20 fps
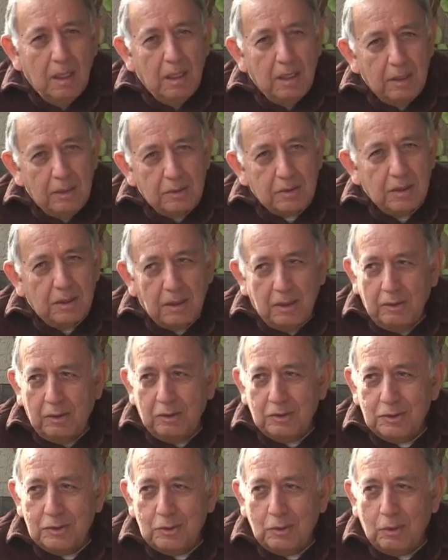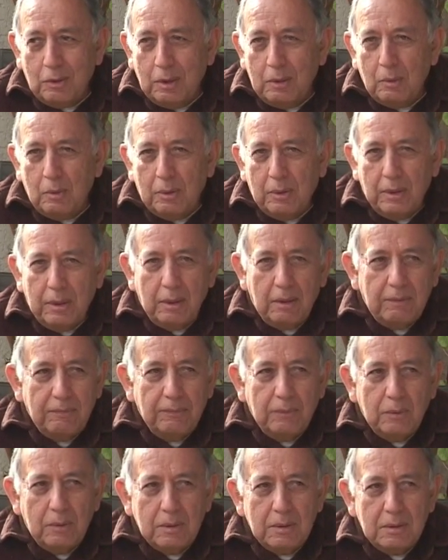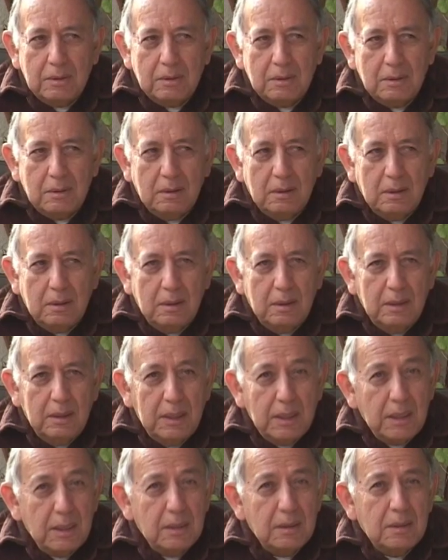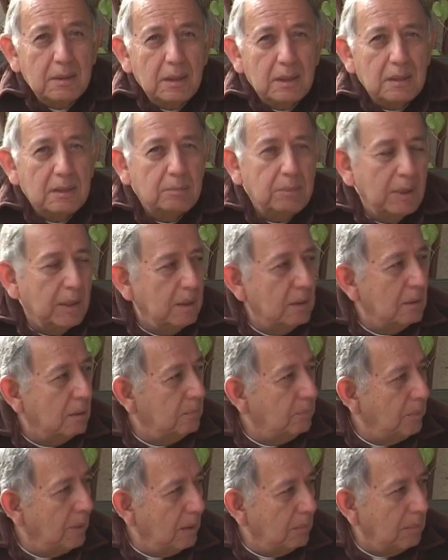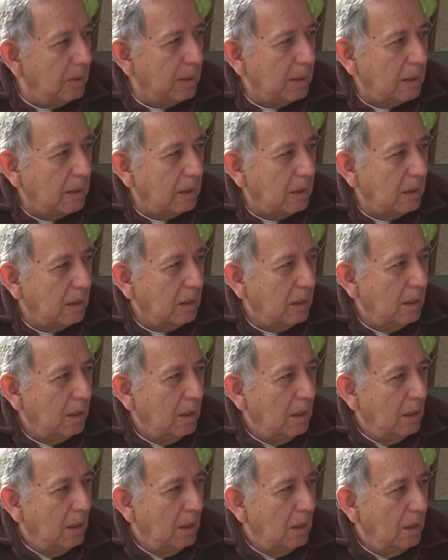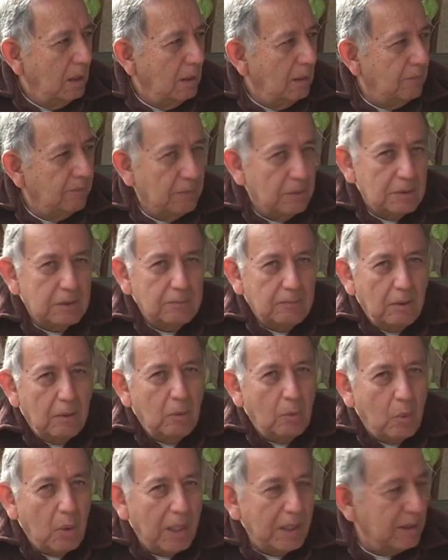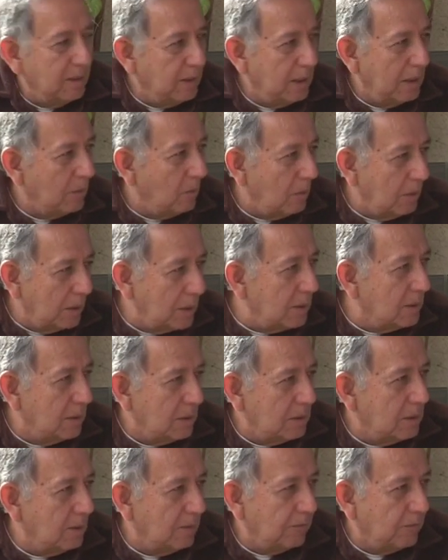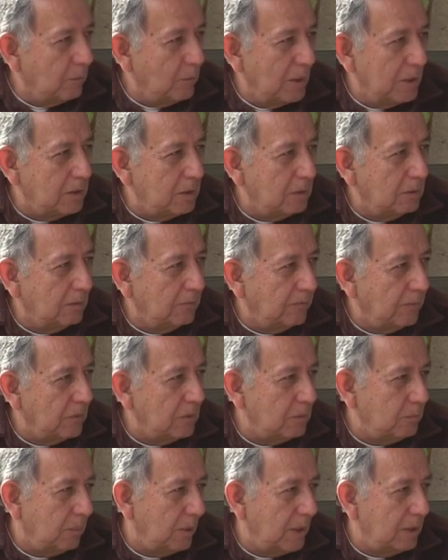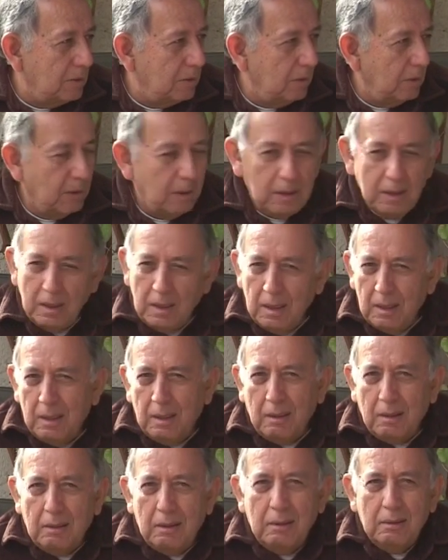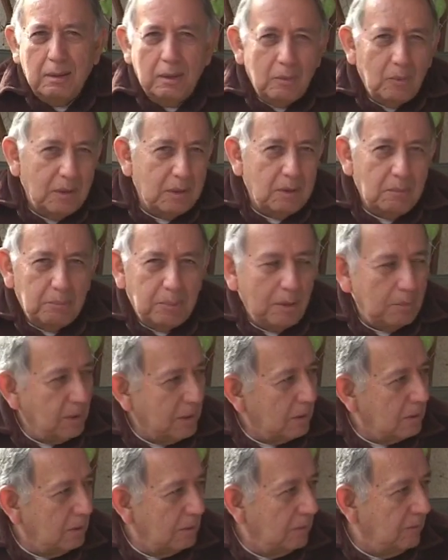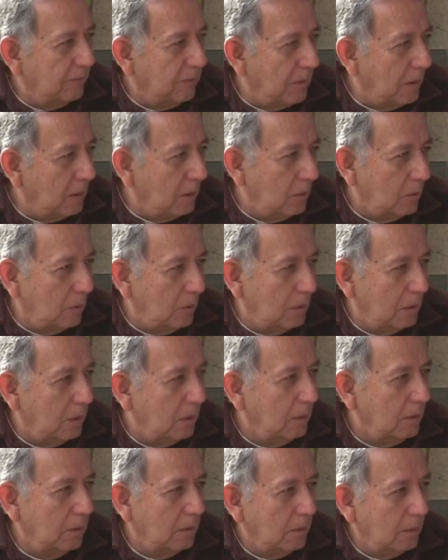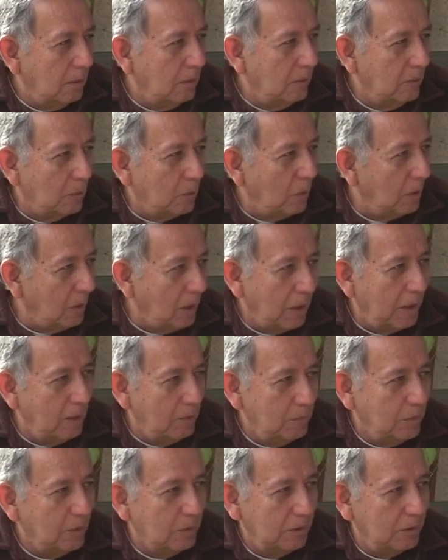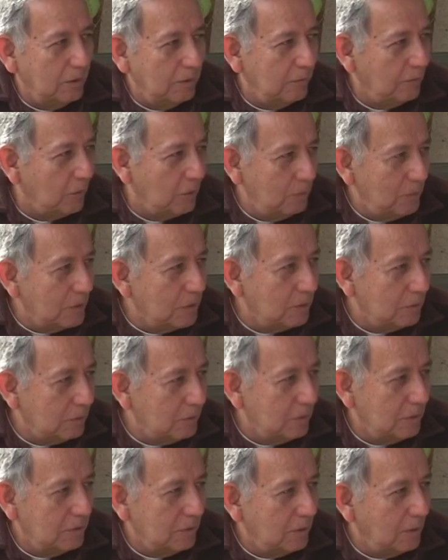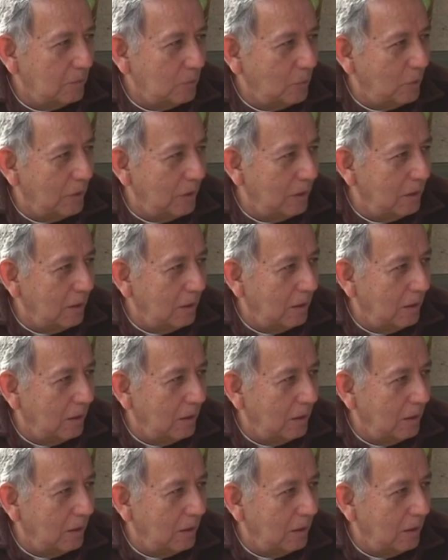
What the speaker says: here's another story where the Air Force needs to explain to the public, first of all, why did they release this information in the first place? Or they want the public to follow the reliability of our missiles in some way,